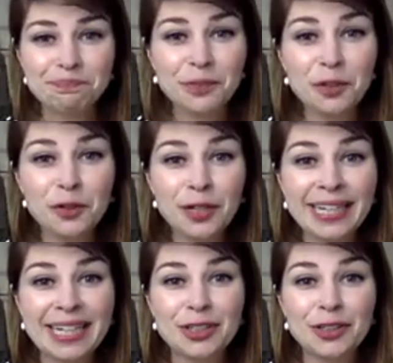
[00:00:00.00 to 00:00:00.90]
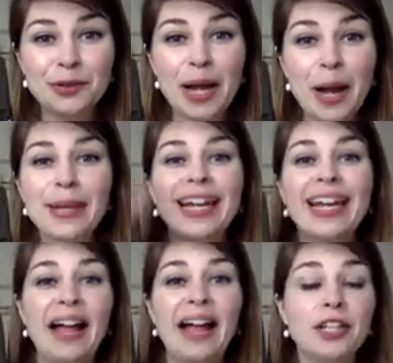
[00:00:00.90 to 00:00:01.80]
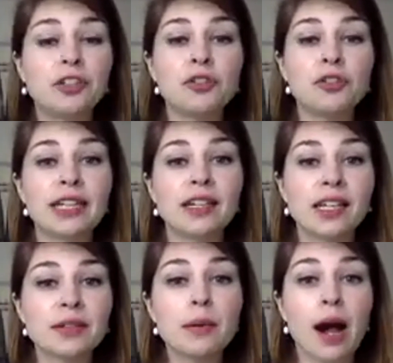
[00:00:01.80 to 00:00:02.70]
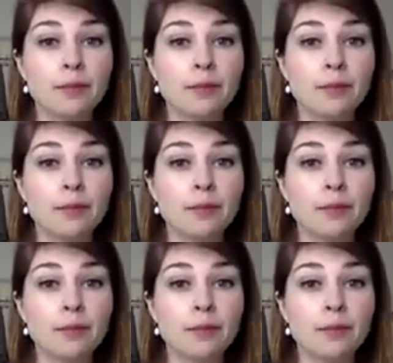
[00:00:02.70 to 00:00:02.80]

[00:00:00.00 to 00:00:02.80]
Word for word: you could get it queued up, and then you can um,